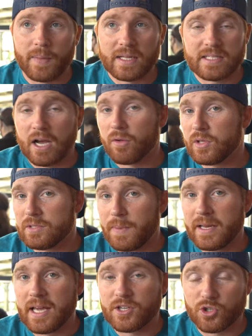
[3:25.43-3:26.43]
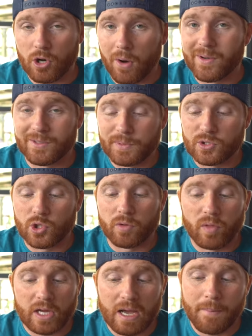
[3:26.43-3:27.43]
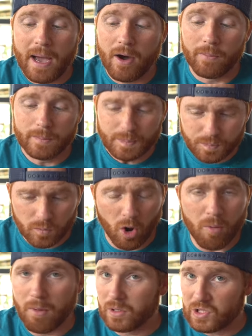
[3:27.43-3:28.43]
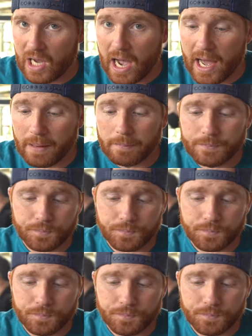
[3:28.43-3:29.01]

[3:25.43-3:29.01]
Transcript: That's how these beignets should always be served. They come out almost hot,